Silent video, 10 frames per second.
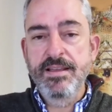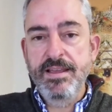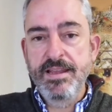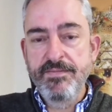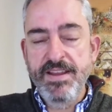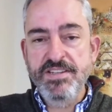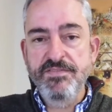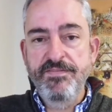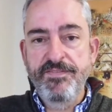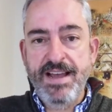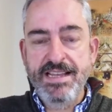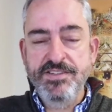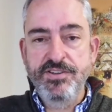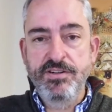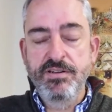innovation
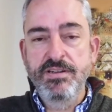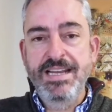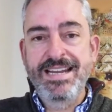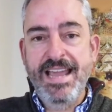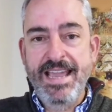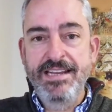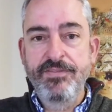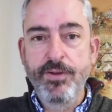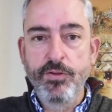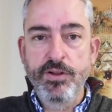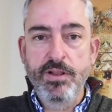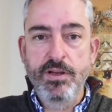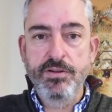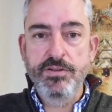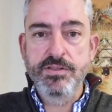faster and ahead of the other
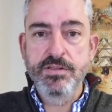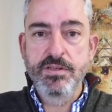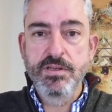clouds.